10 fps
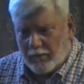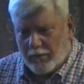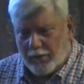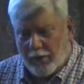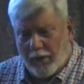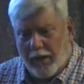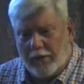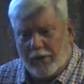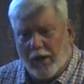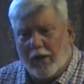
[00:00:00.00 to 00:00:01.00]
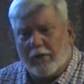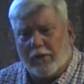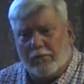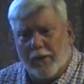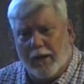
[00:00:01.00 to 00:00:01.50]
so he's
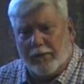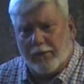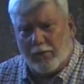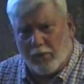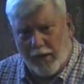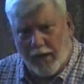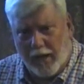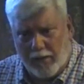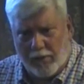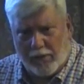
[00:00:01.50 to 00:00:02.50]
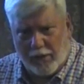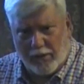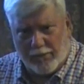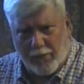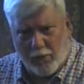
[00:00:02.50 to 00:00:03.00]
talking about the Creator
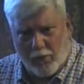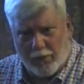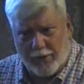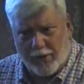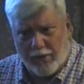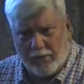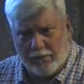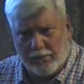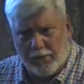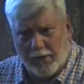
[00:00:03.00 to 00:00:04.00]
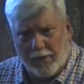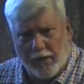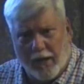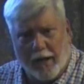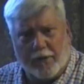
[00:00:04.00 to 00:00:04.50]
here, of course, and
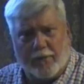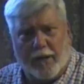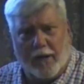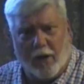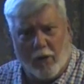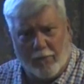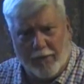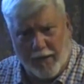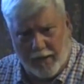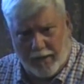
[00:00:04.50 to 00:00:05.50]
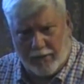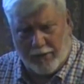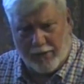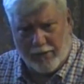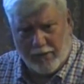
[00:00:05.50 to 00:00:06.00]
God's made all things.